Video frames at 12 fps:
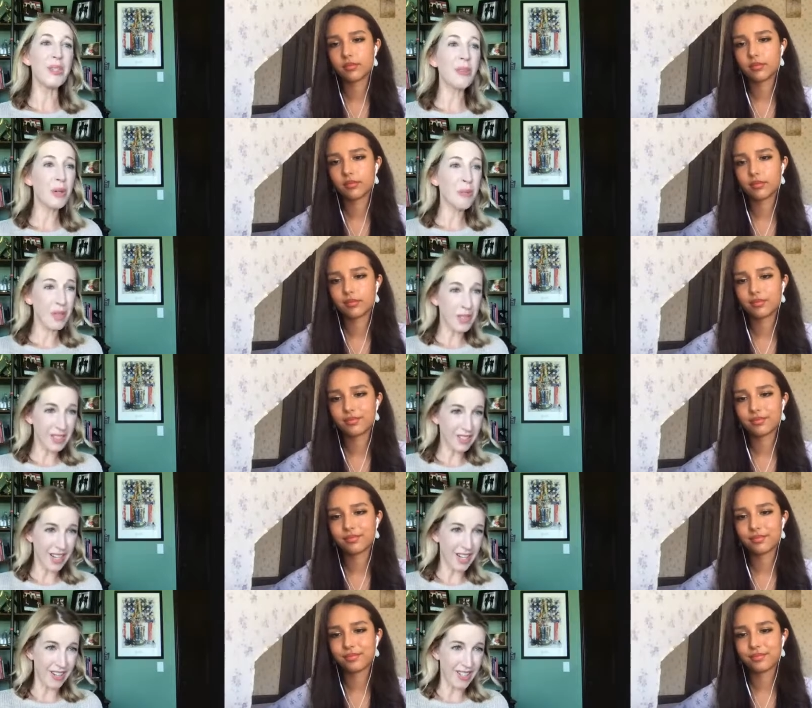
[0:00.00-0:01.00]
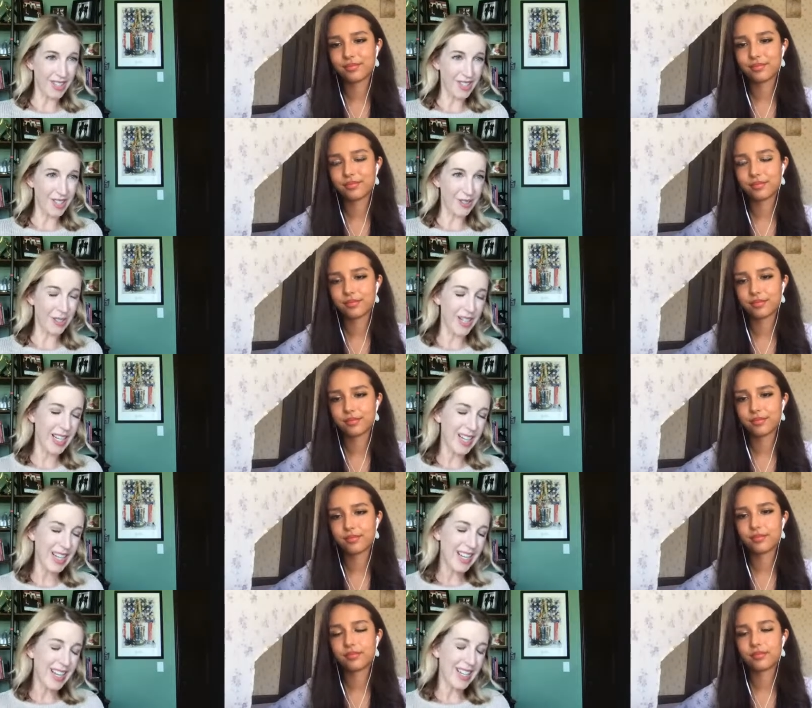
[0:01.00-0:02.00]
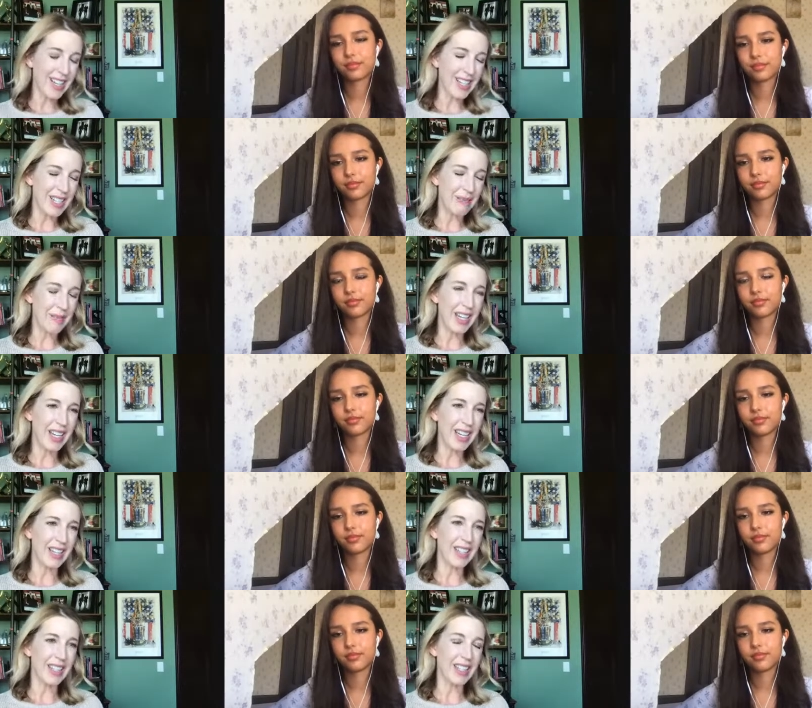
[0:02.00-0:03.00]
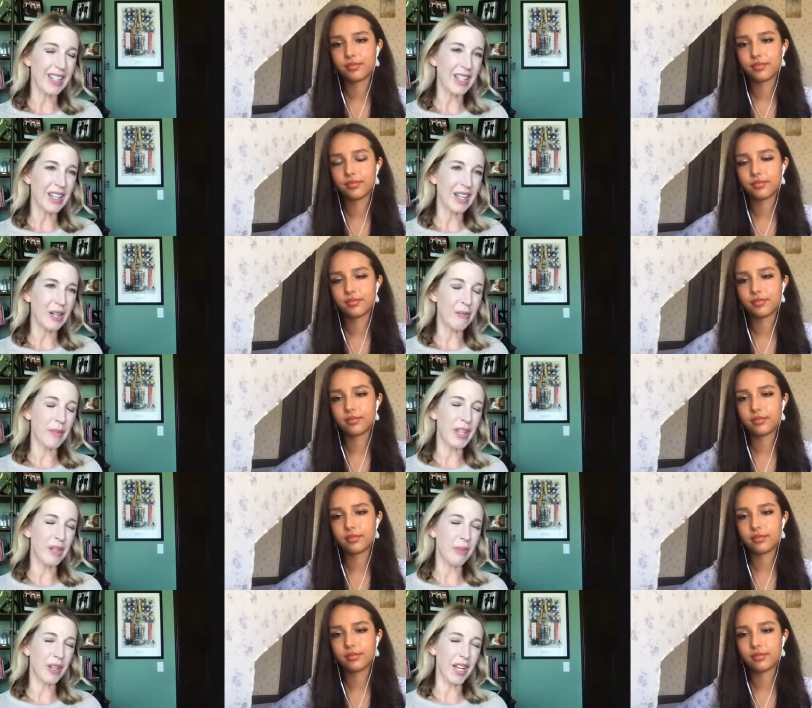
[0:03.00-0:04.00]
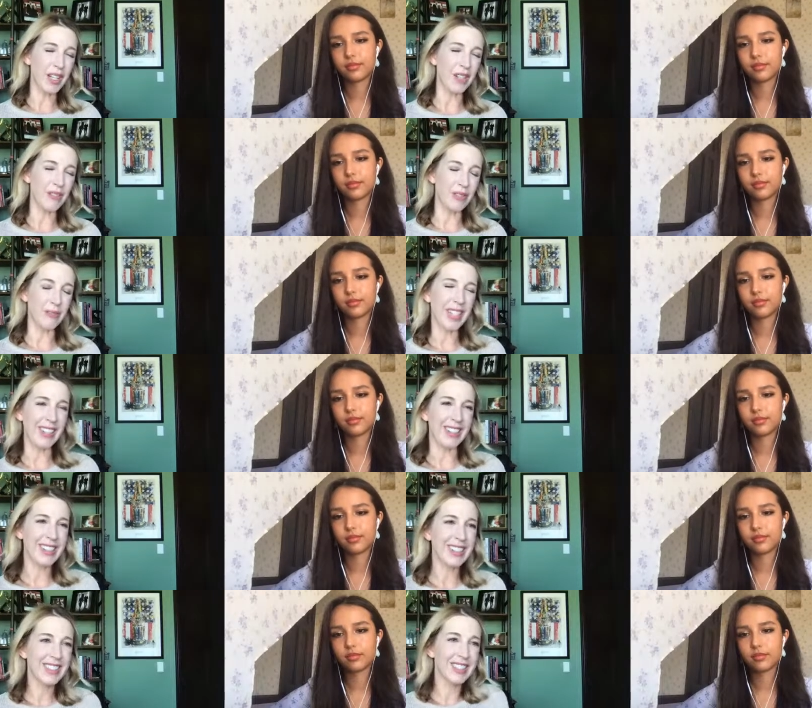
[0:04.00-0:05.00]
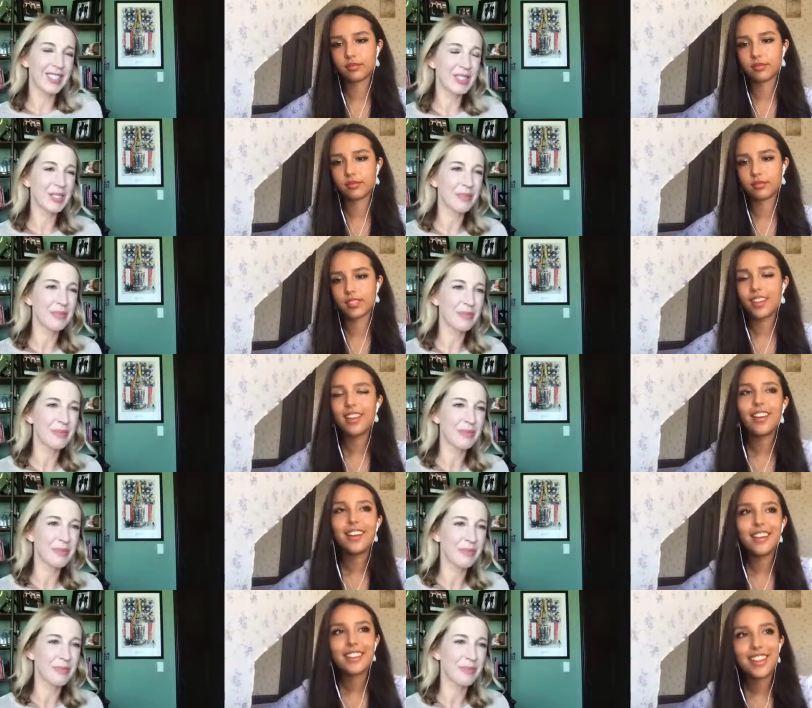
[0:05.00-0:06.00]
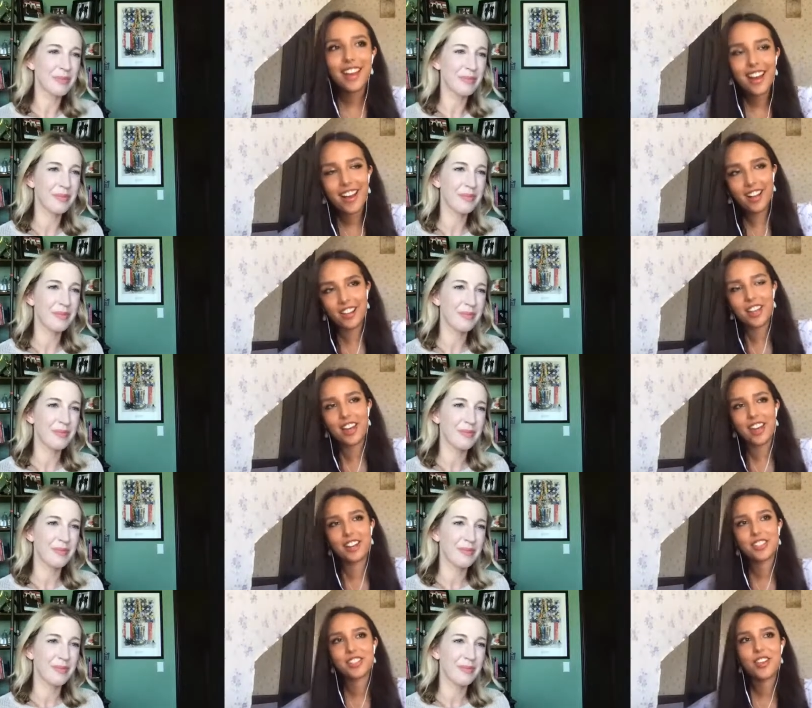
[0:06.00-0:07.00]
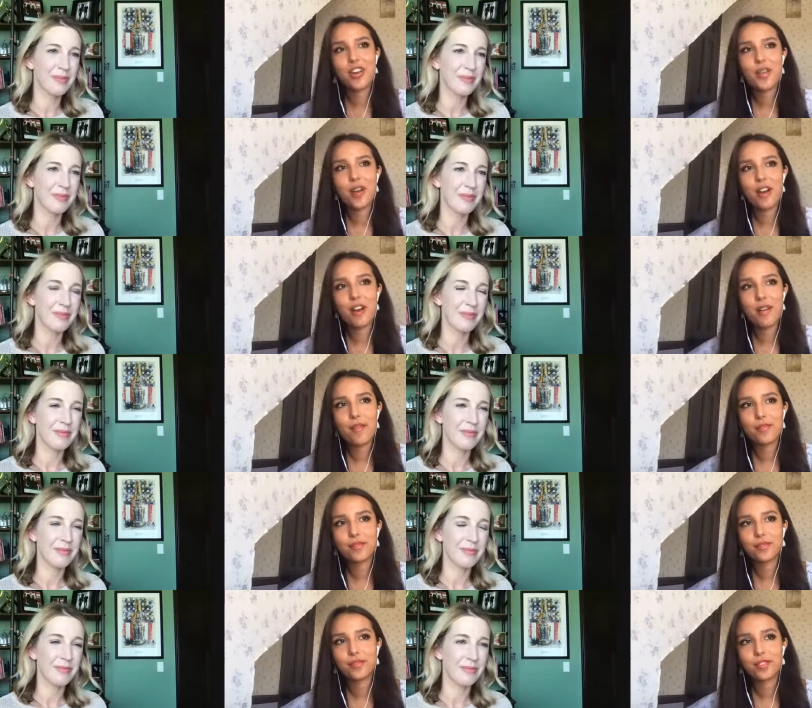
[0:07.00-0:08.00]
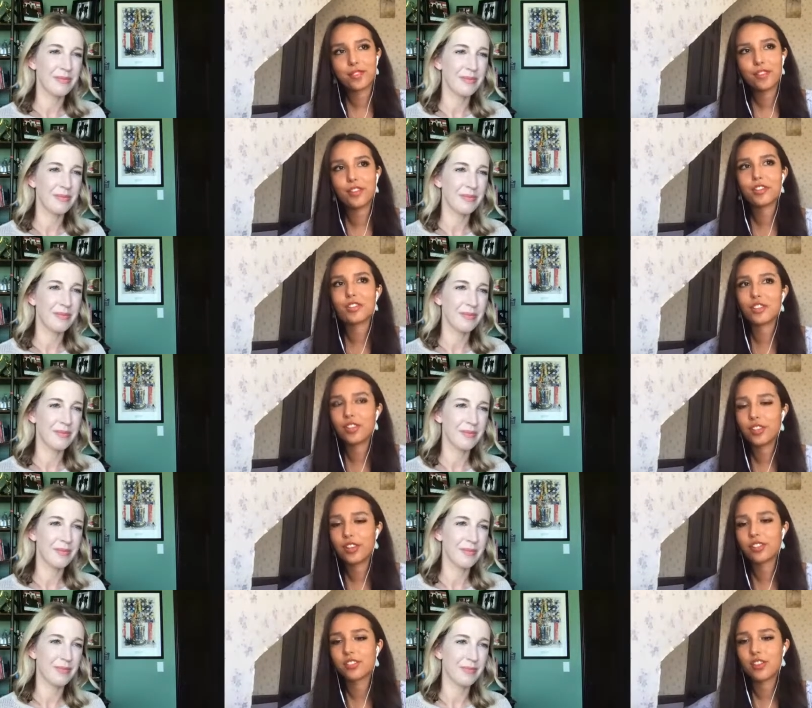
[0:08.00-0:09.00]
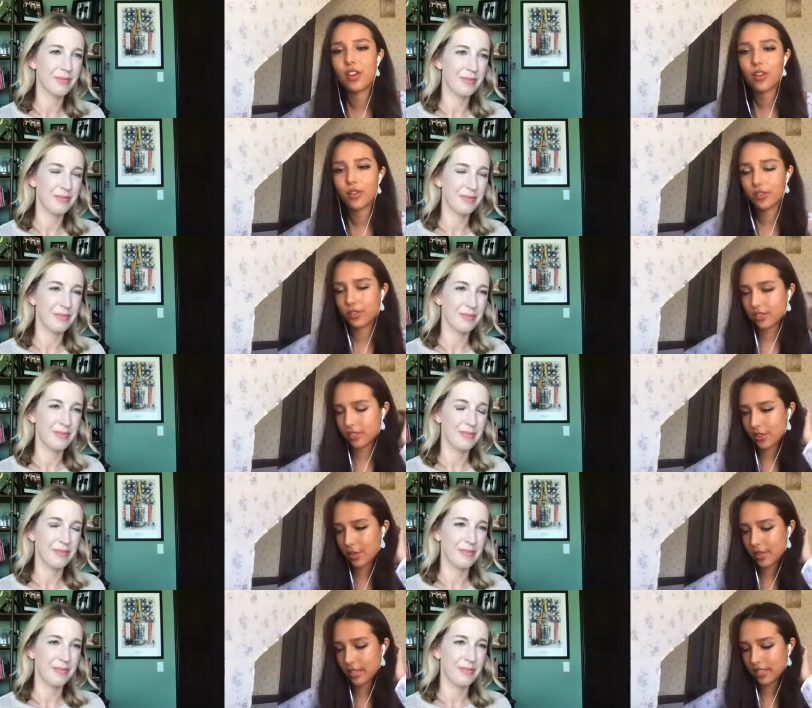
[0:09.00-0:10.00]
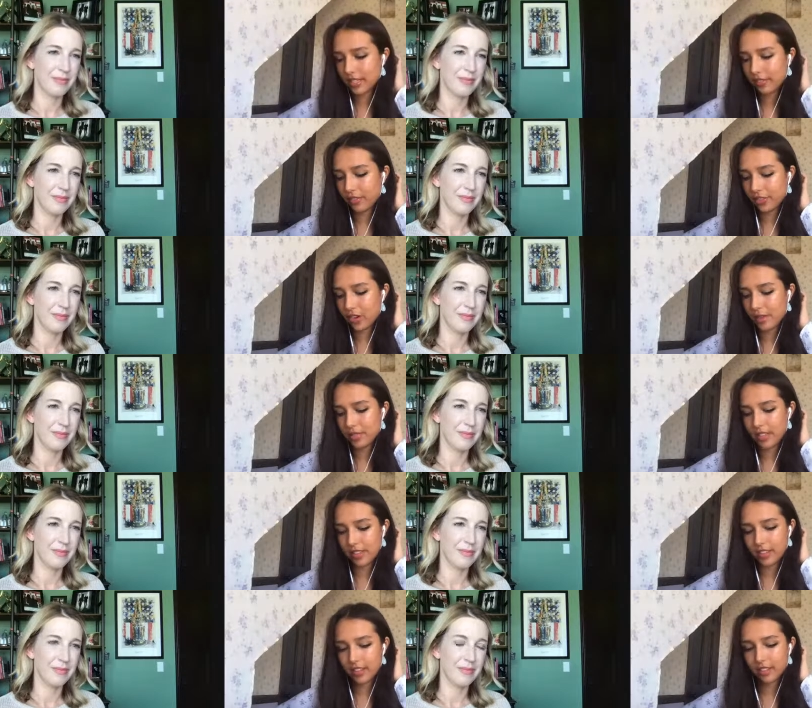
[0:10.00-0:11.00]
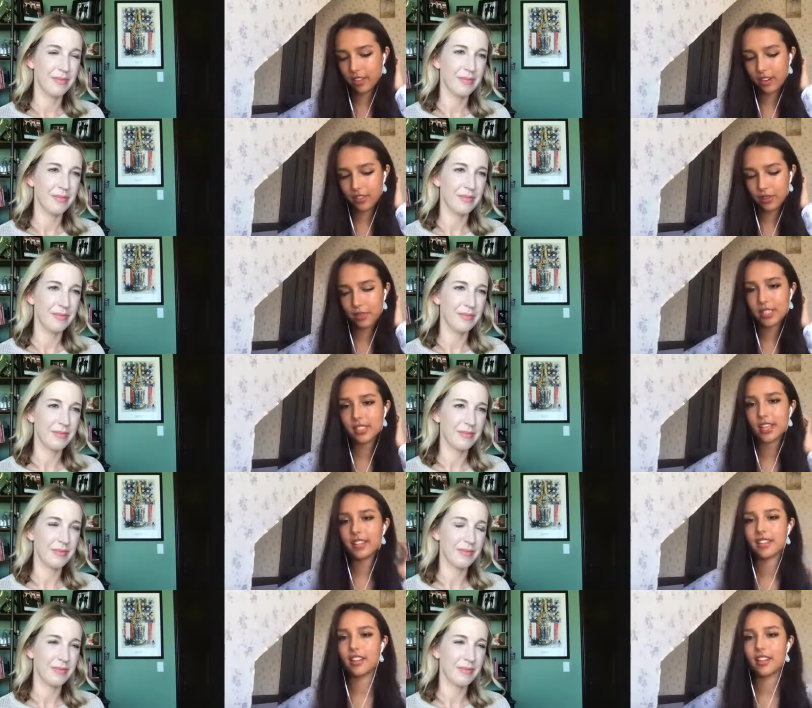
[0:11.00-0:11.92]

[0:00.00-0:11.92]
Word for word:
Speaker 1: tell me your personal heritage story, um, and um, and then we'll kind of go from there.
Speaker 2: Yeah, yeah. So um, for sure there are so so many different tribes and i think a lot of the mistakes